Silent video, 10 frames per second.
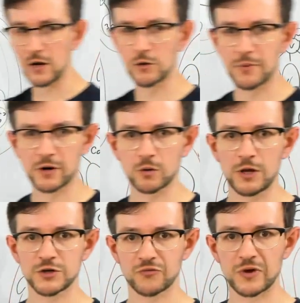on the
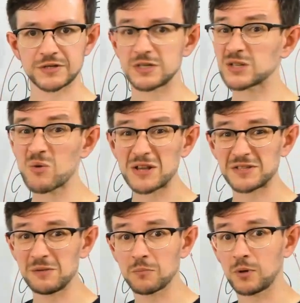pre-calculation phase. It's quite
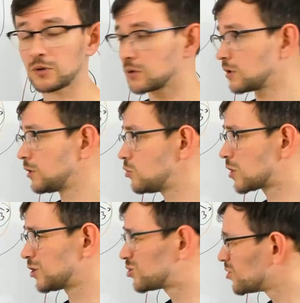simple. You
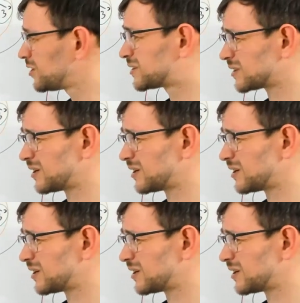can do it.